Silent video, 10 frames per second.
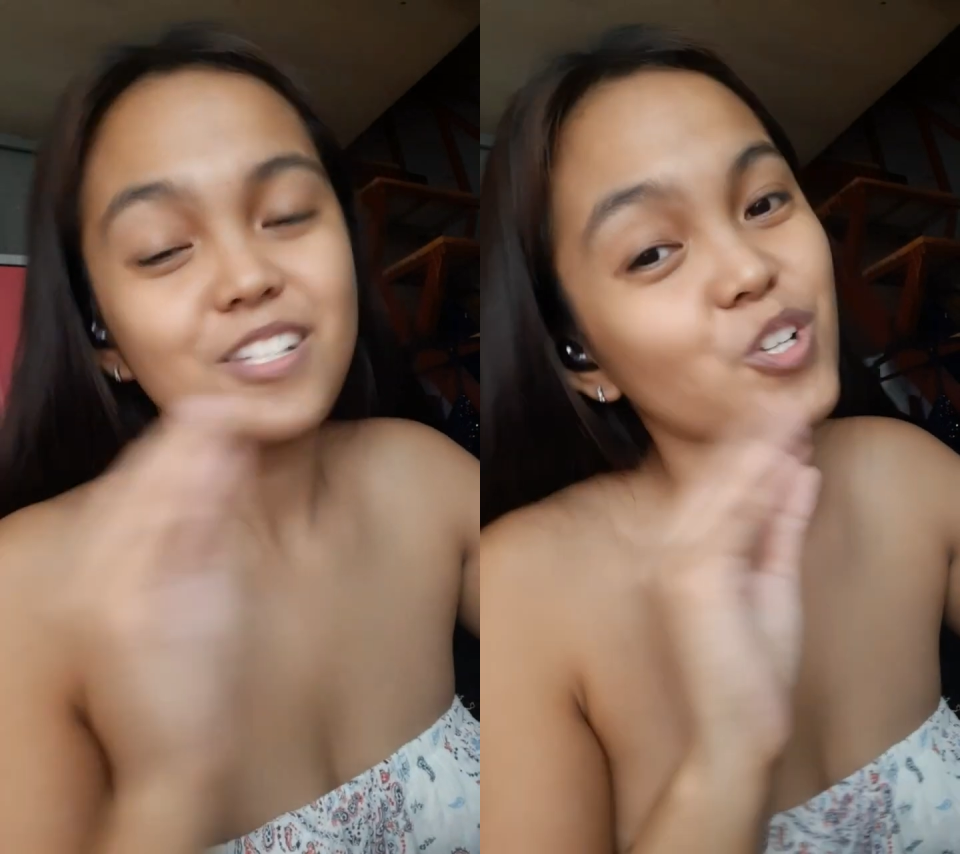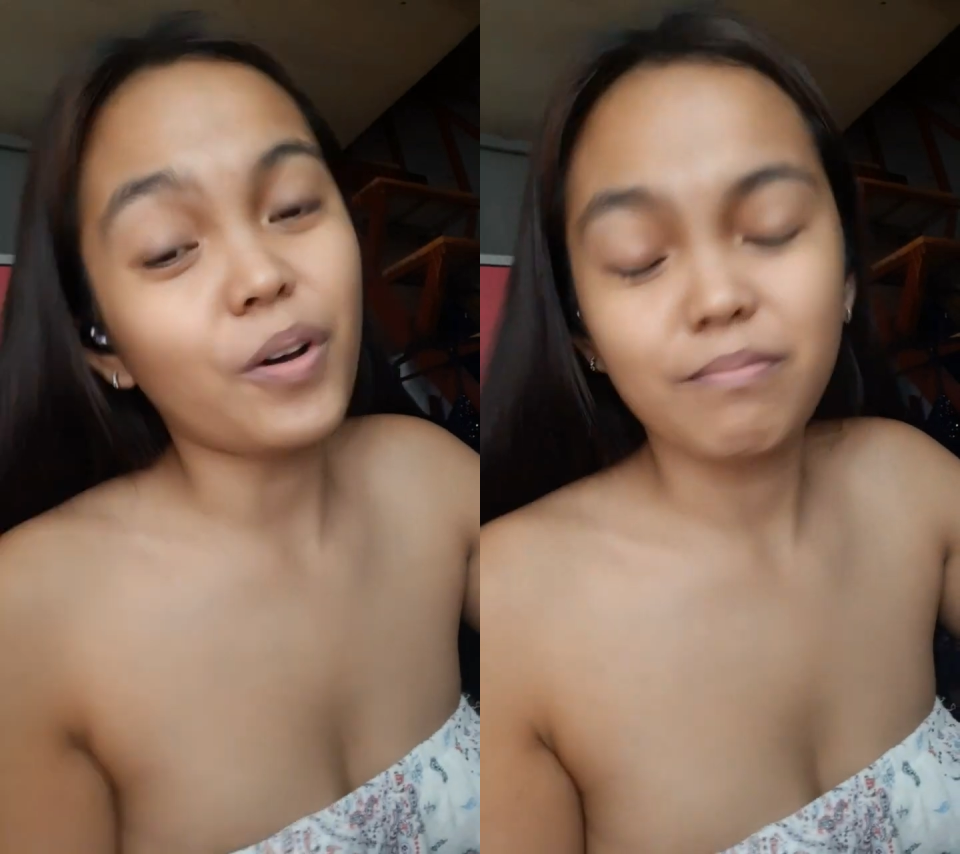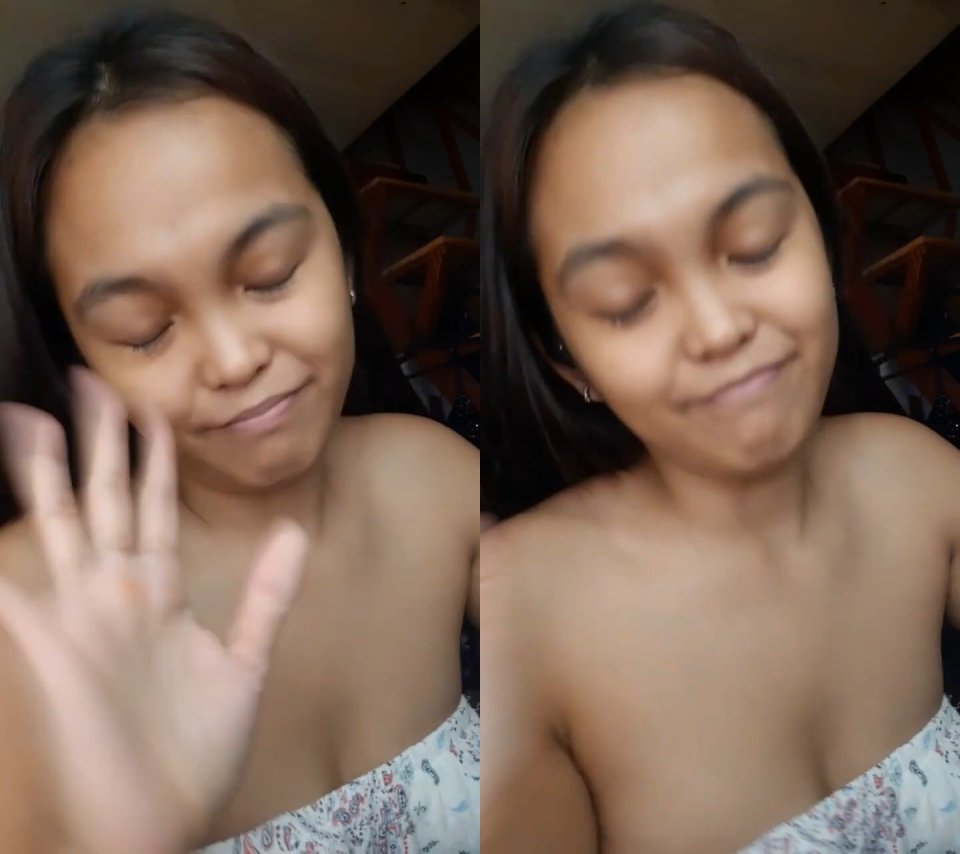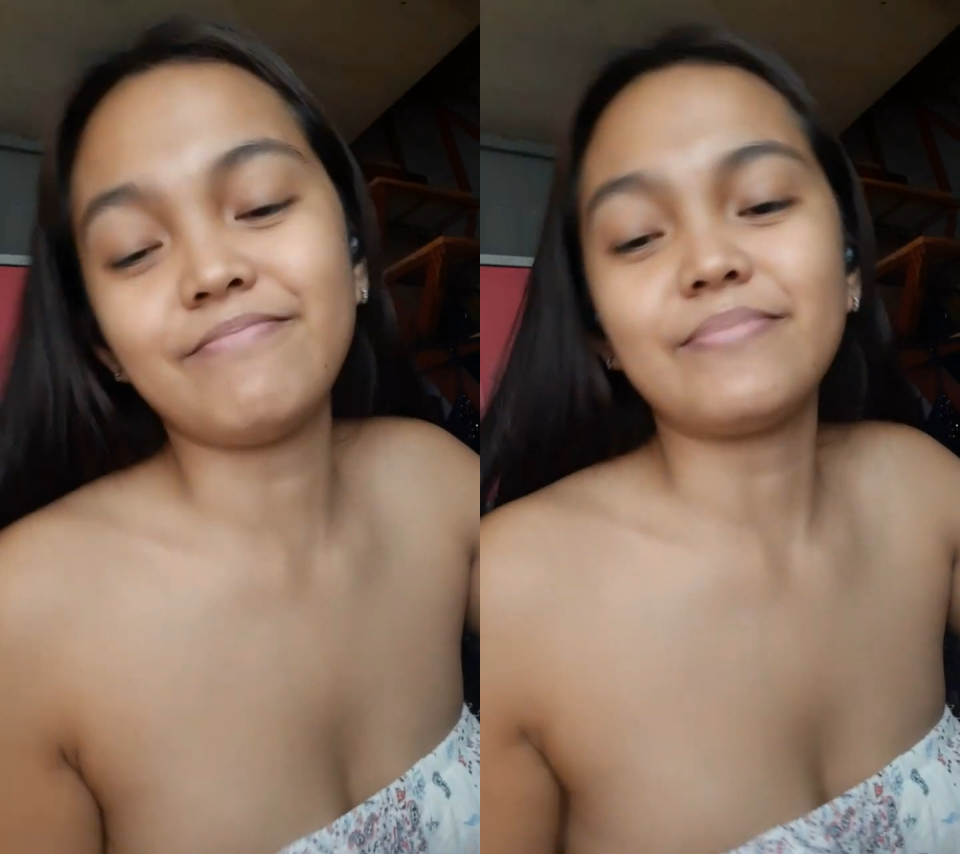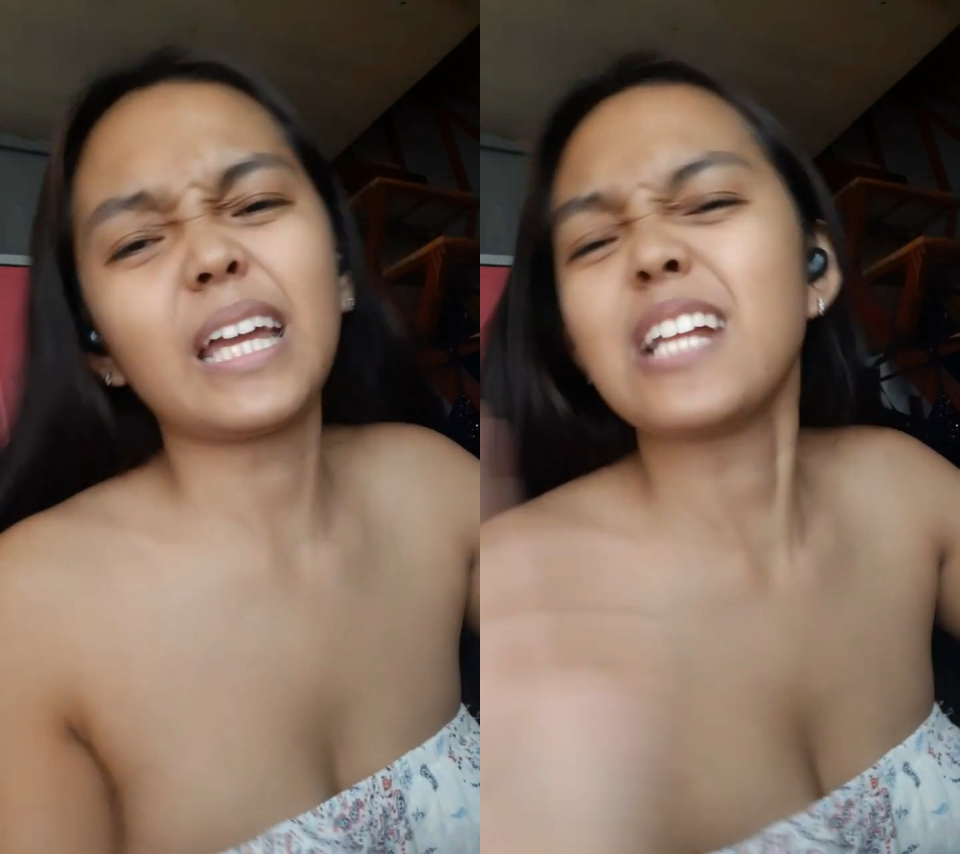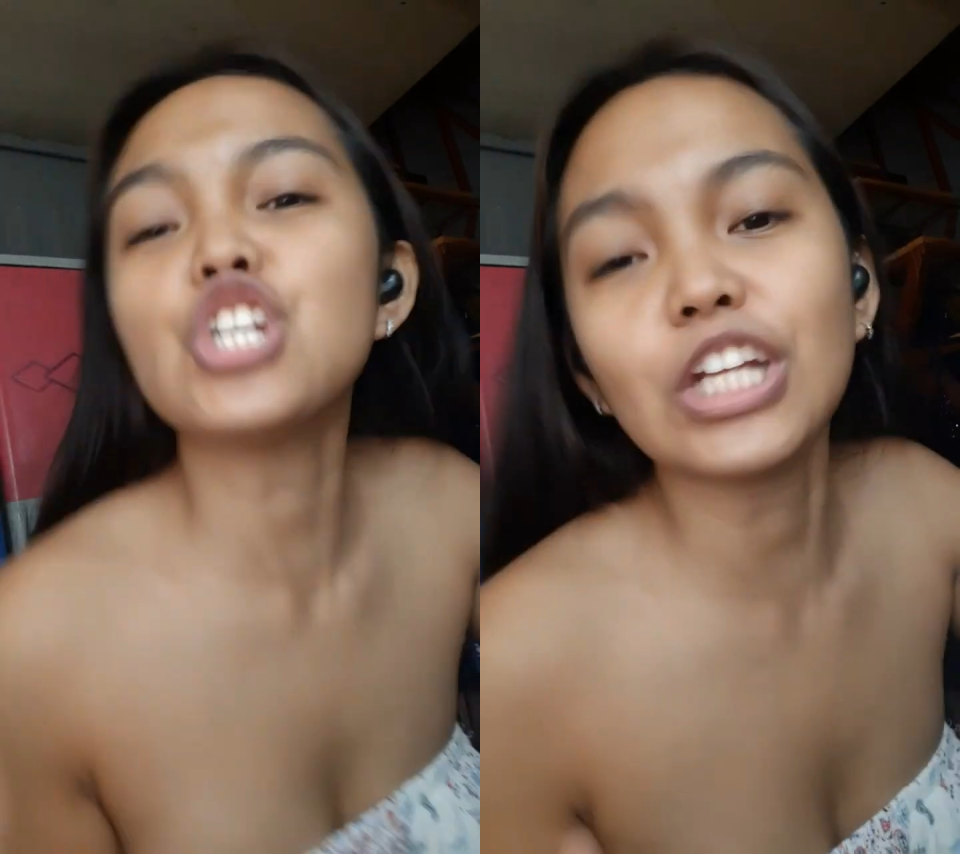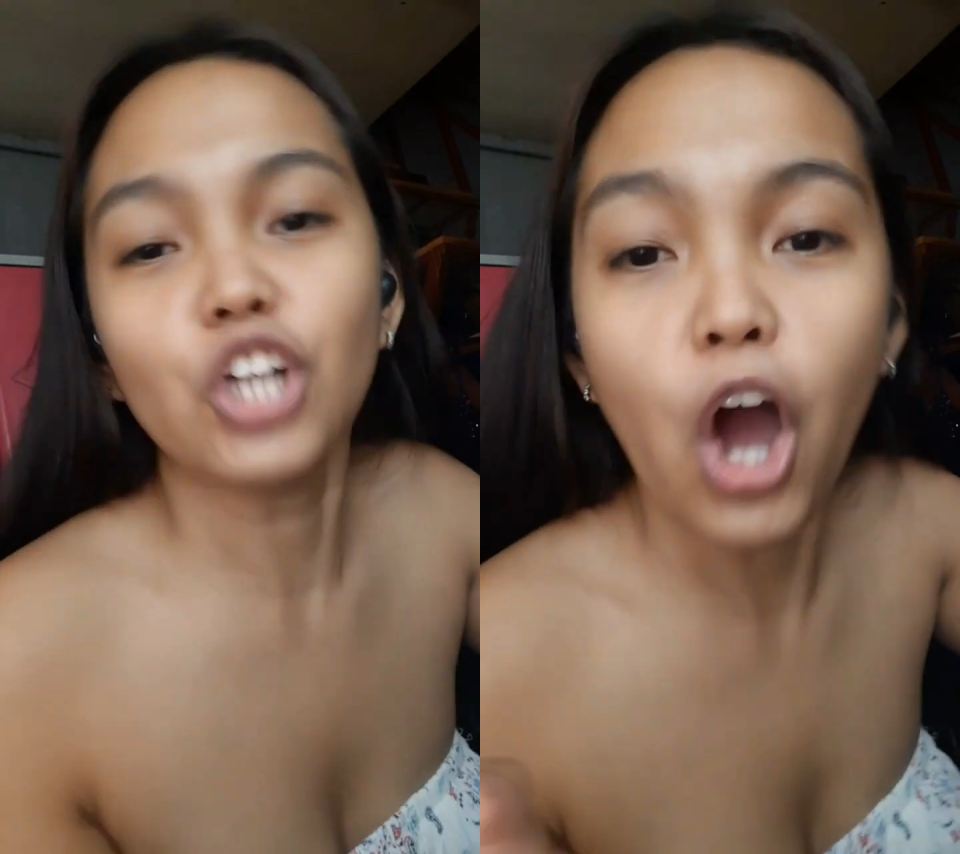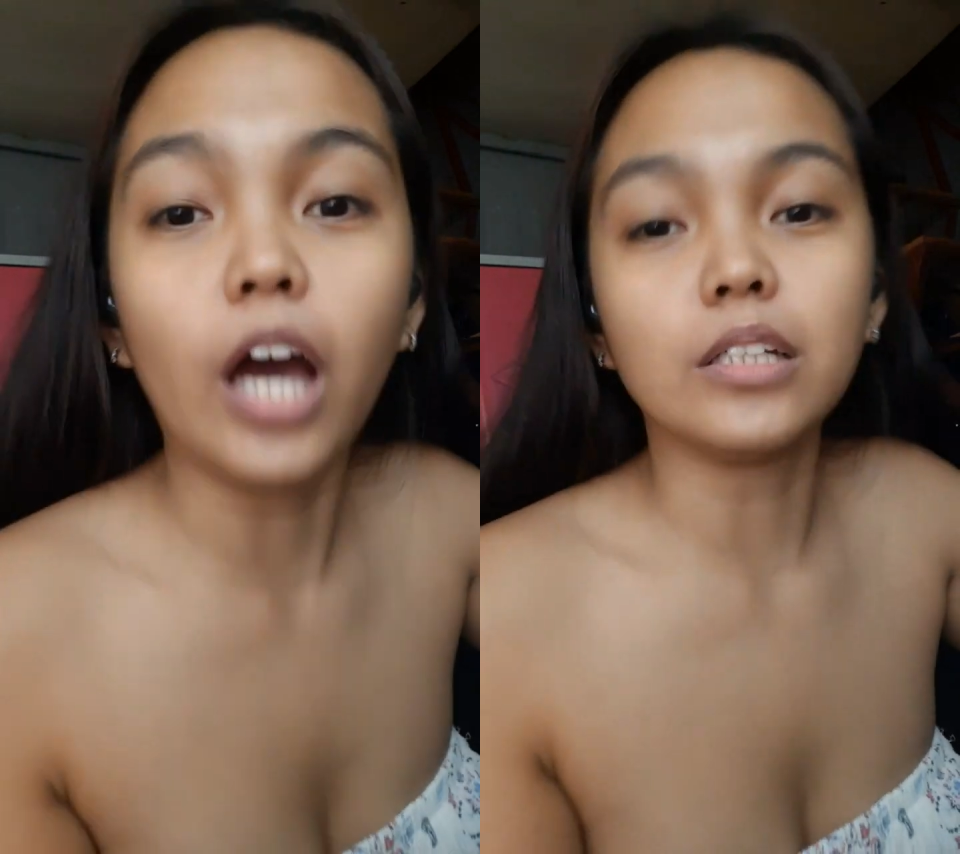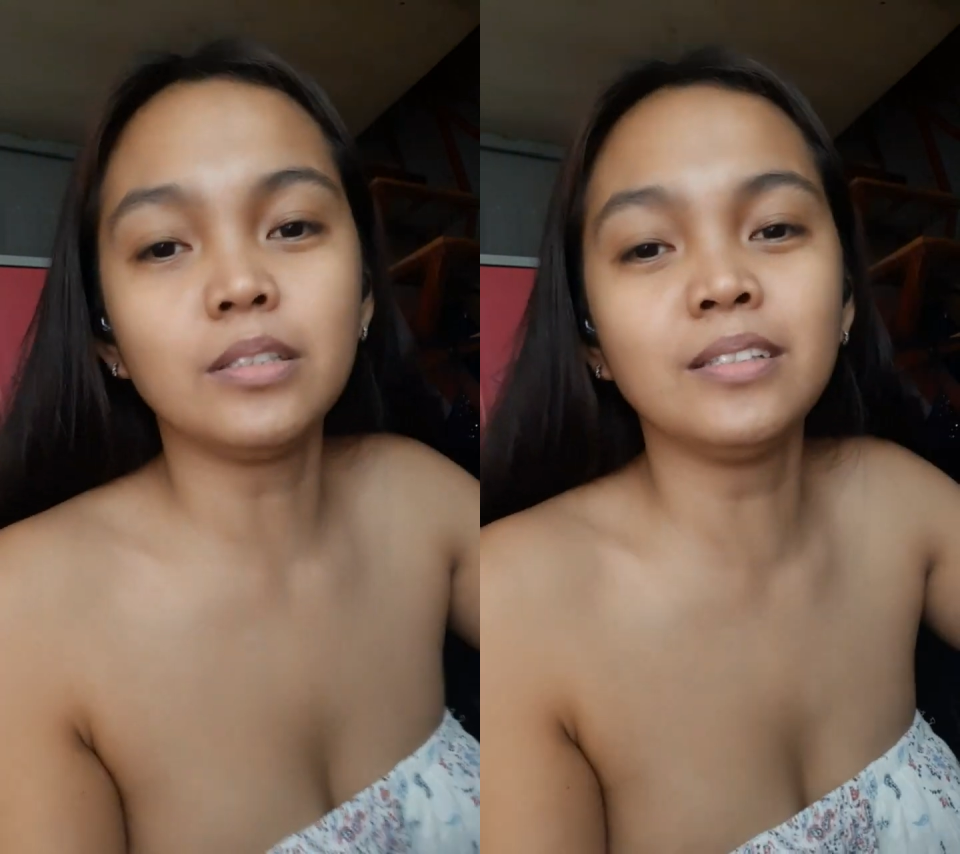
So, gets nyo na yun.